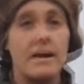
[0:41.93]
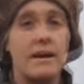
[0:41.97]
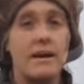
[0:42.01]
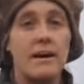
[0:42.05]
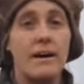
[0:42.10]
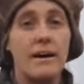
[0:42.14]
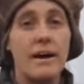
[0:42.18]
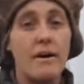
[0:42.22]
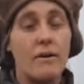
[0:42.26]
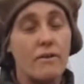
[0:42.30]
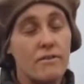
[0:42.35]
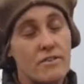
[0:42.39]
Uh,
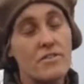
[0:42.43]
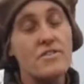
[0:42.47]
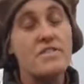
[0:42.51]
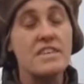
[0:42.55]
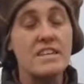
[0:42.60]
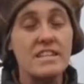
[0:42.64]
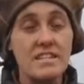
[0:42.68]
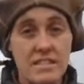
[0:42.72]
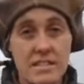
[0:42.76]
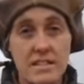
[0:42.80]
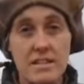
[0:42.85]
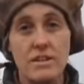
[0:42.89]
however,
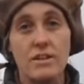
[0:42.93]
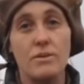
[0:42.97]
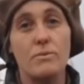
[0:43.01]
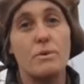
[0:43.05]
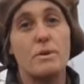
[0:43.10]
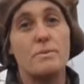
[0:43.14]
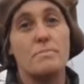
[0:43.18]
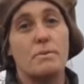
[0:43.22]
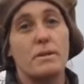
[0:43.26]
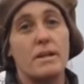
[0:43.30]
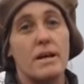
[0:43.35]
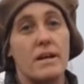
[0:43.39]
this year
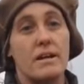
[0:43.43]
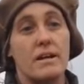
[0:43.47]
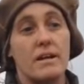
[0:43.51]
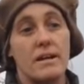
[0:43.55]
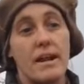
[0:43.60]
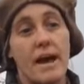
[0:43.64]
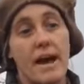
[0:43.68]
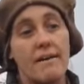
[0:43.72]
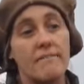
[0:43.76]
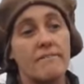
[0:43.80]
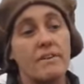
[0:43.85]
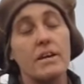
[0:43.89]
we plan
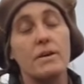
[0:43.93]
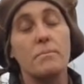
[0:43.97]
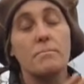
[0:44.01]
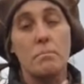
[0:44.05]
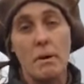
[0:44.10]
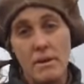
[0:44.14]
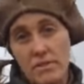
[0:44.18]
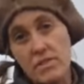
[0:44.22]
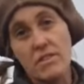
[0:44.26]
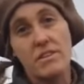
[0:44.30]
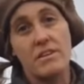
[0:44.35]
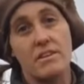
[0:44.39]
on having
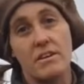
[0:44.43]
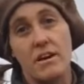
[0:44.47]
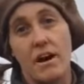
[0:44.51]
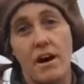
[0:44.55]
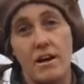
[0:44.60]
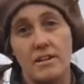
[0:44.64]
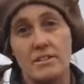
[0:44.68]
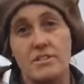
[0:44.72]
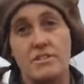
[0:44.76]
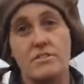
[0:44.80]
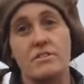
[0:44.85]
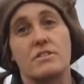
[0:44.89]
monthly
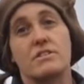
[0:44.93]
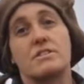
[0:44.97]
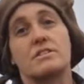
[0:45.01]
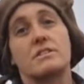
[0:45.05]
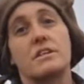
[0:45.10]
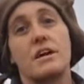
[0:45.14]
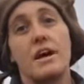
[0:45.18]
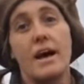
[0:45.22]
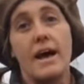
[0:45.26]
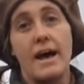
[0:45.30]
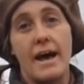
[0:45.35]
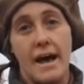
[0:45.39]
concerts